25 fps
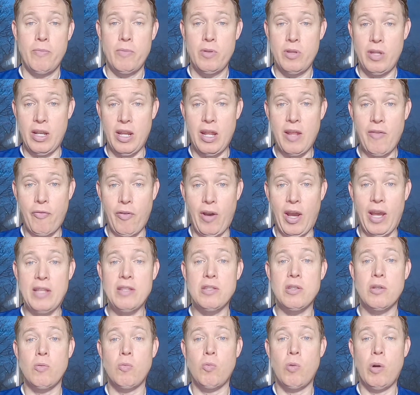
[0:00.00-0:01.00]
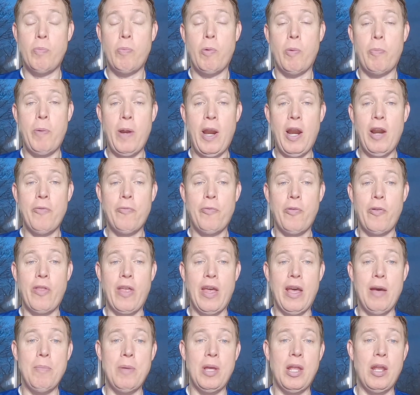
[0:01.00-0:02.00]
the Nephites were prepared for
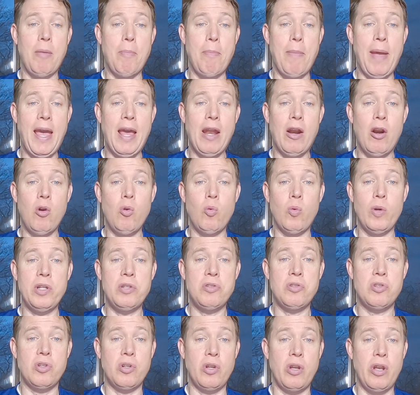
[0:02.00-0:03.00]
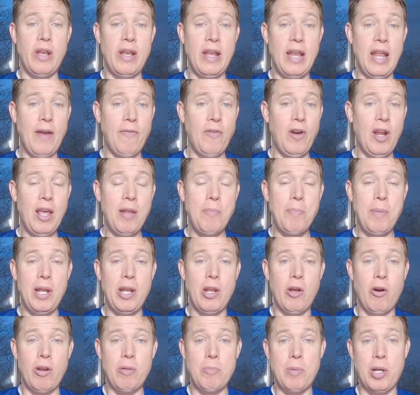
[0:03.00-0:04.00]
them in a manner which never had
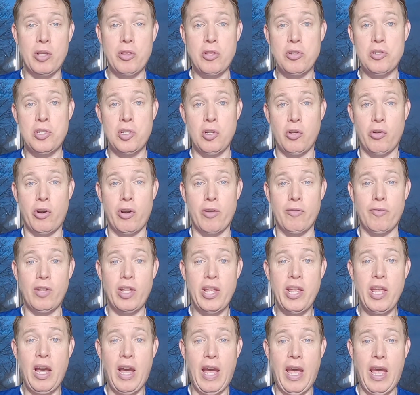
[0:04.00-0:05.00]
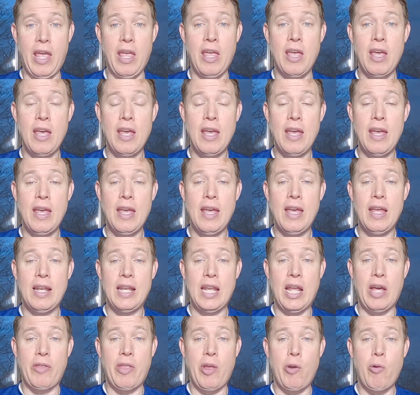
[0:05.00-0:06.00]
been known among the children of Lehi.
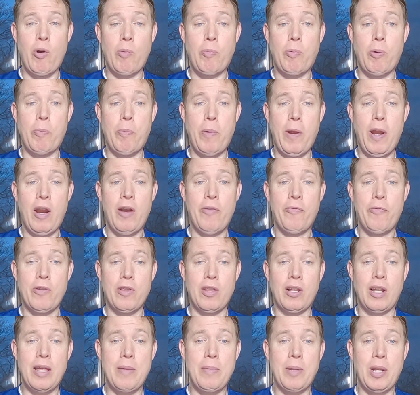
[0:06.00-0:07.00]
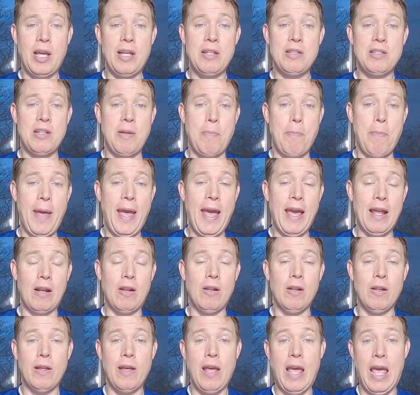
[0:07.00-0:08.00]
Now they were prepared for the Lamanites to
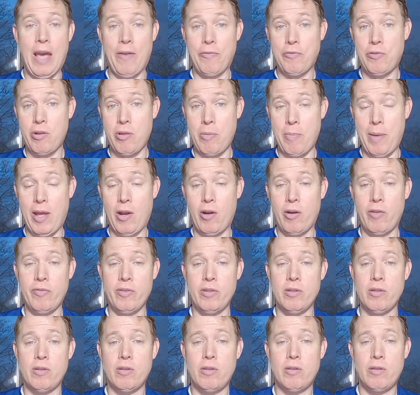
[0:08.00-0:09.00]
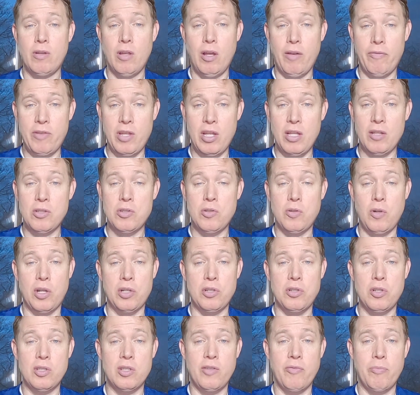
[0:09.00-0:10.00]
battle after the manner of the
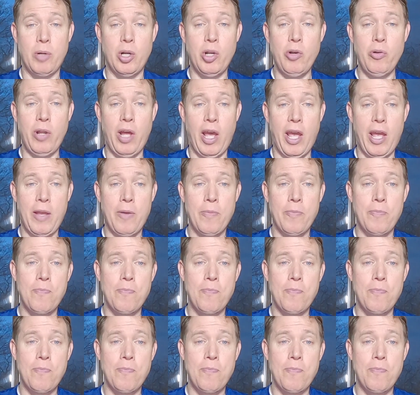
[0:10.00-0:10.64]
instructions of Moroni.